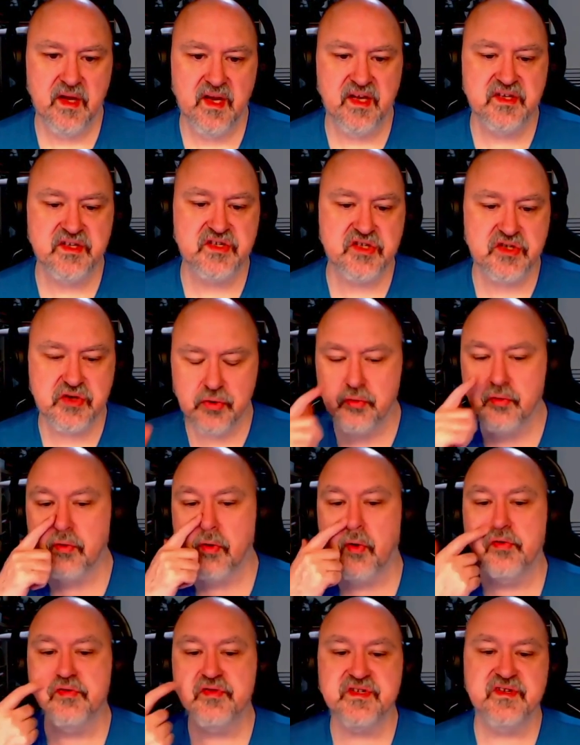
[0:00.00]
is too
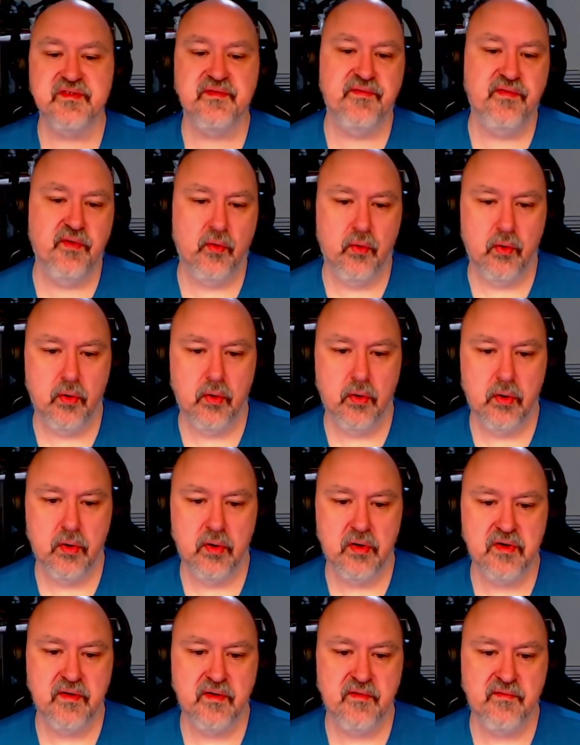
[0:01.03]
close to four.
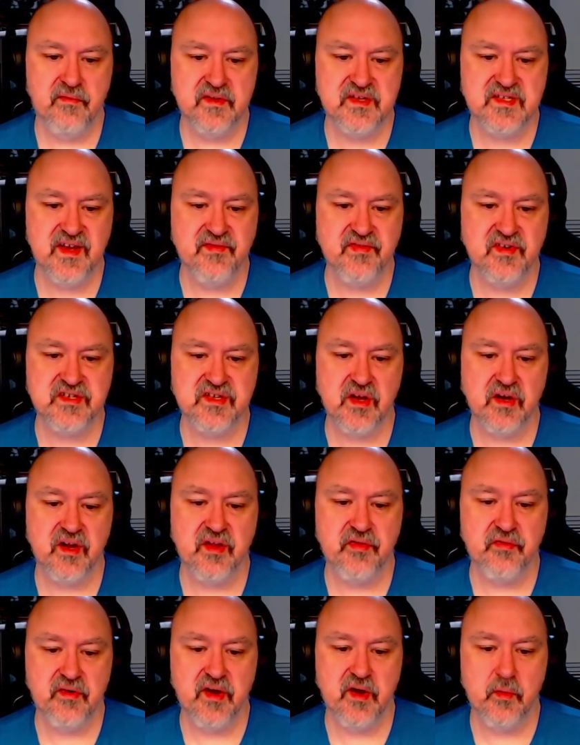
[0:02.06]
Seven is only
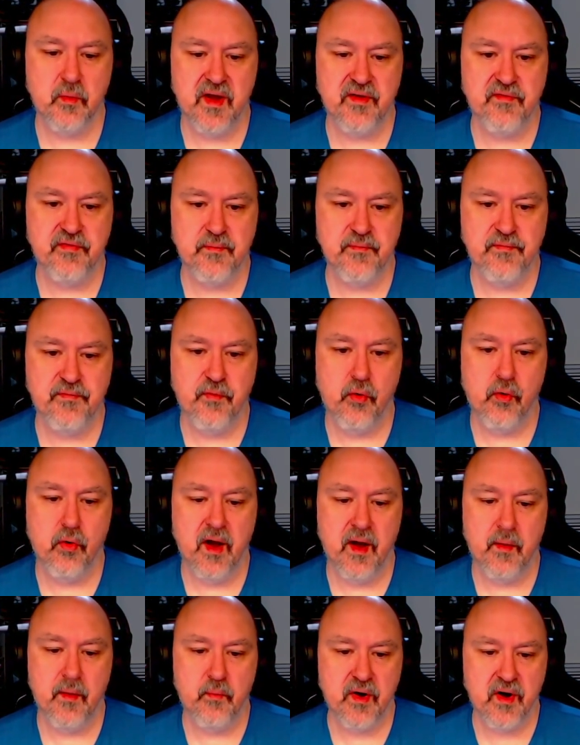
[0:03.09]
three away from
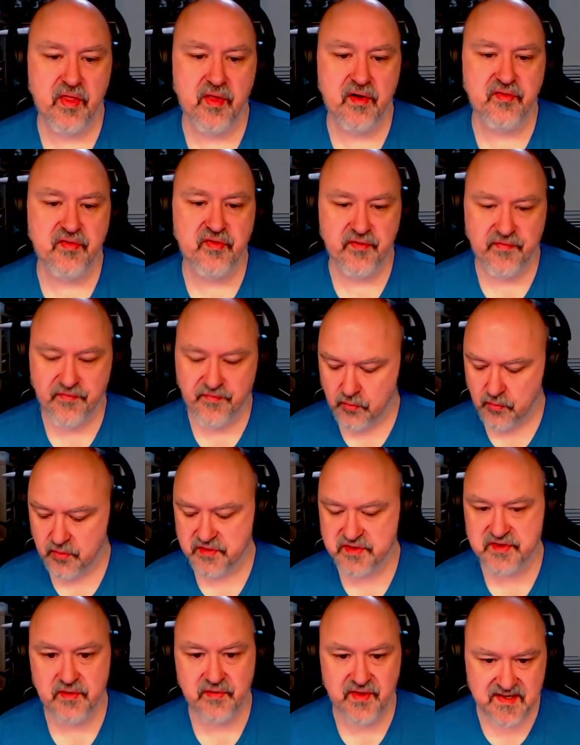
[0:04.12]
four, and one of those is a four.
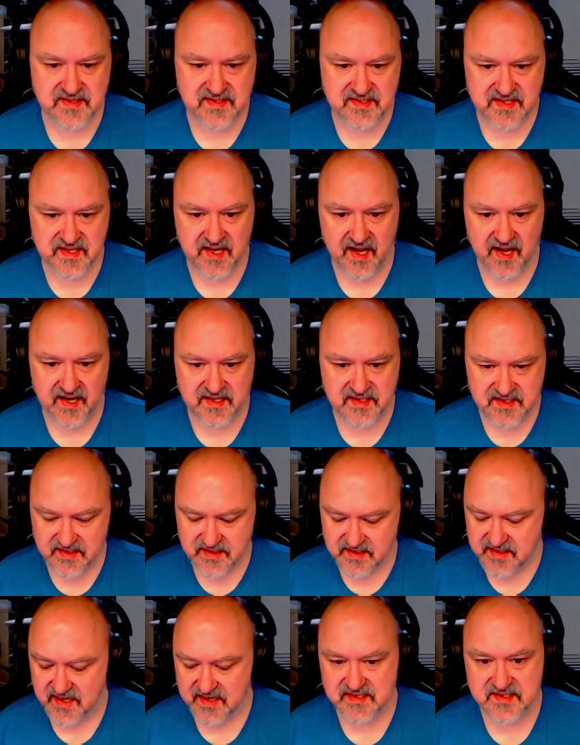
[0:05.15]
So that's the eight,
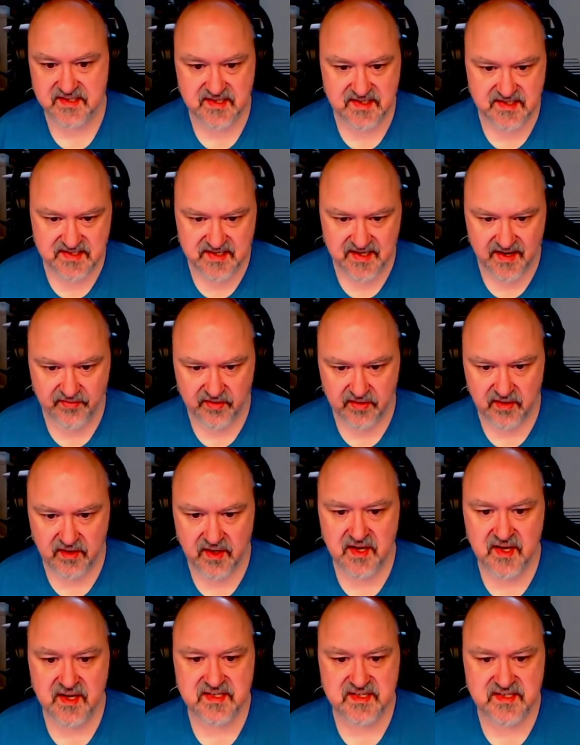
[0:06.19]
that's the seven.
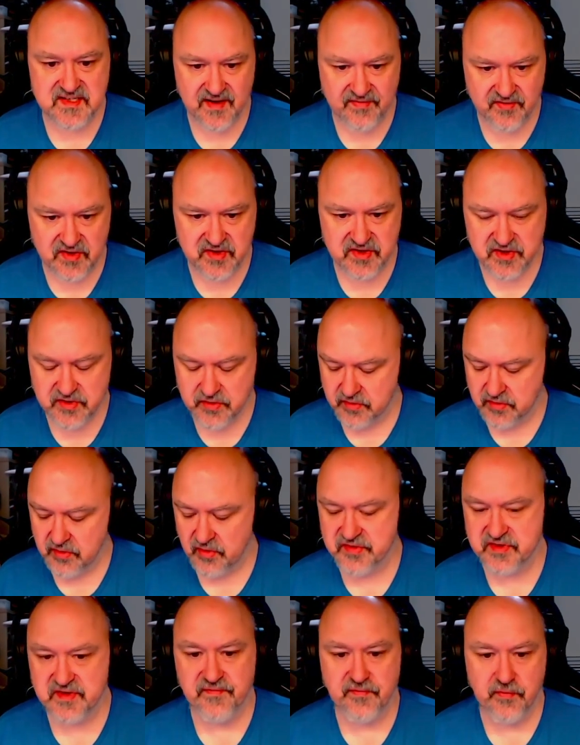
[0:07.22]
Seven is too
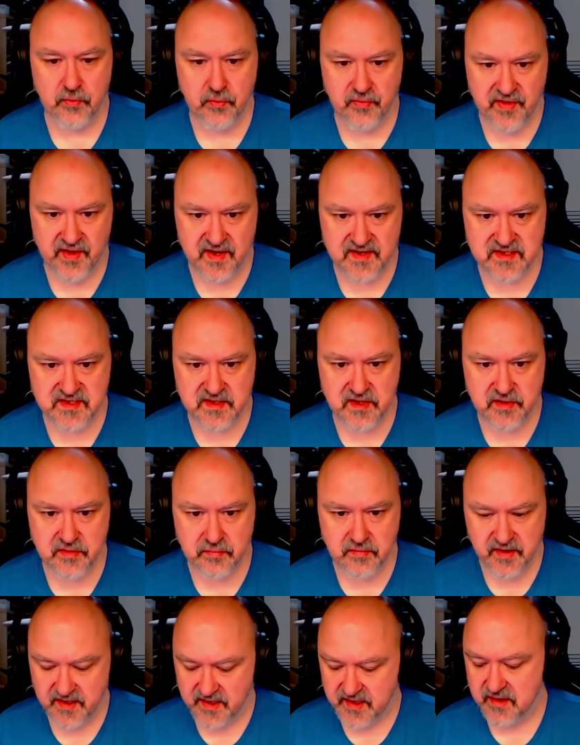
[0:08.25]
close to four, that's the
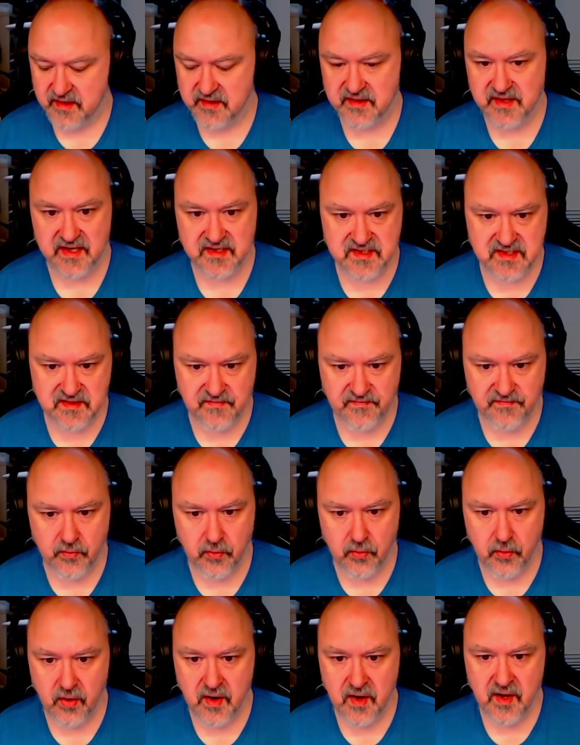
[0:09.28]
three, that's the
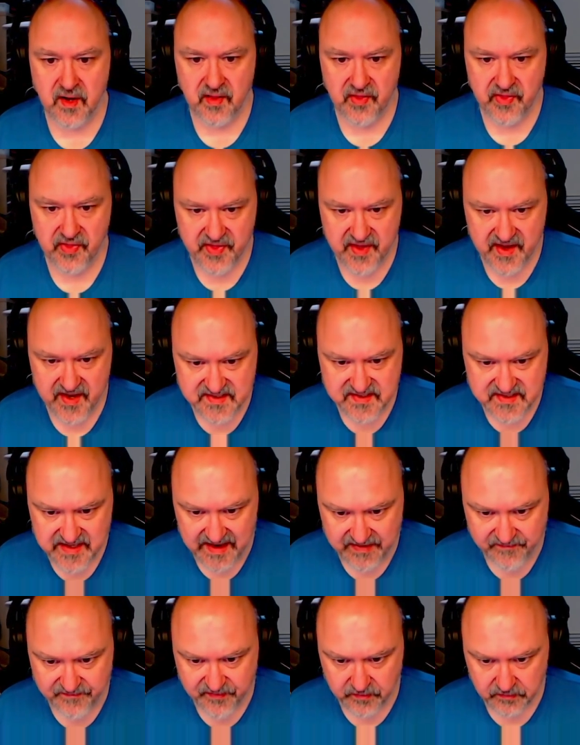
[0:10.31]
four. There's
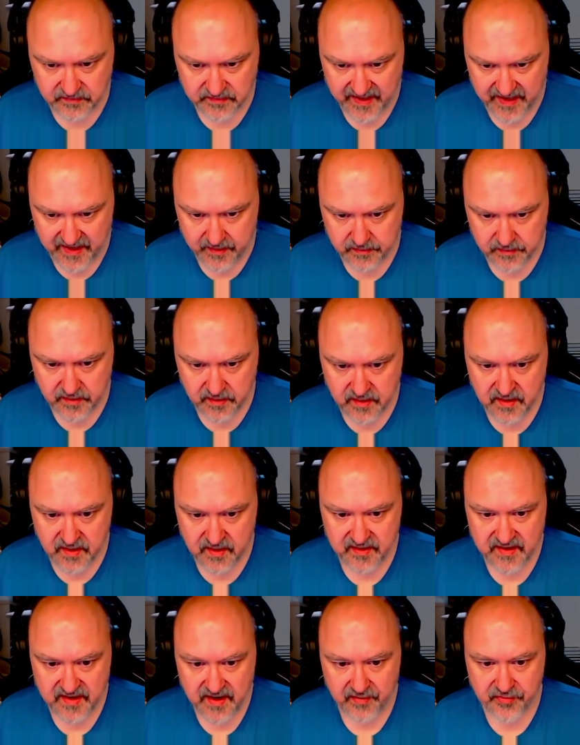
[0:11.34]
that filled out.
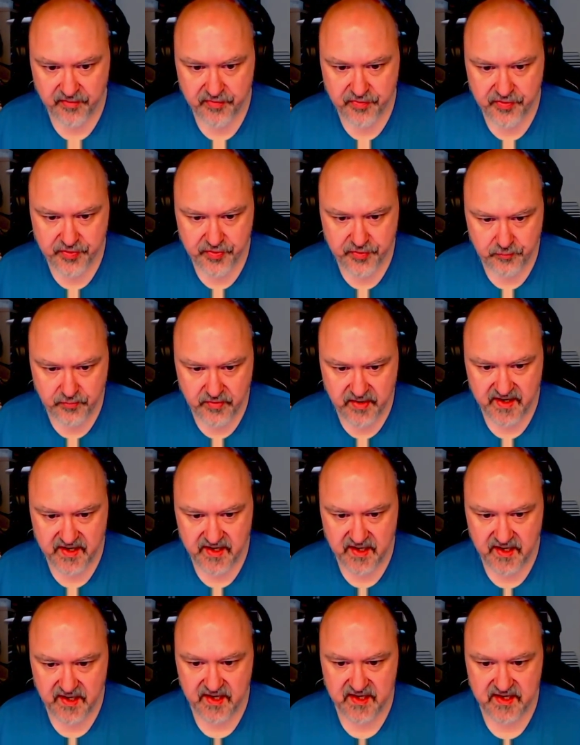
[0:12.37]
Now the
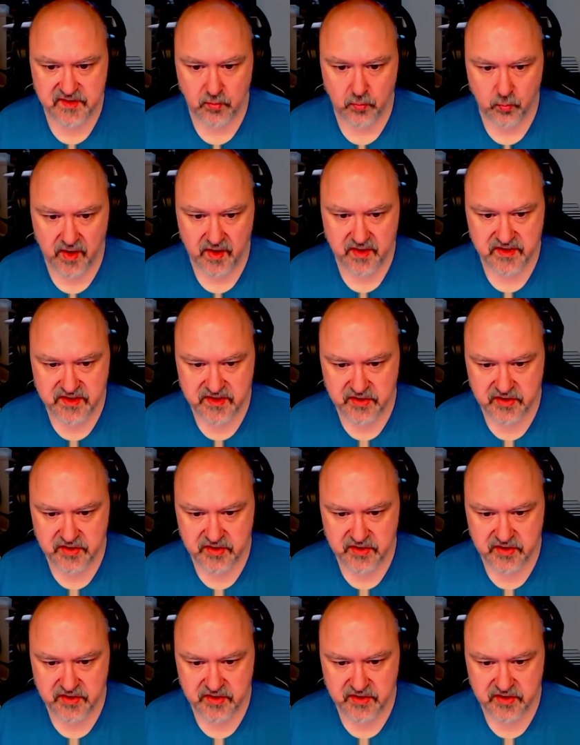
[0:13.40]
three is a one,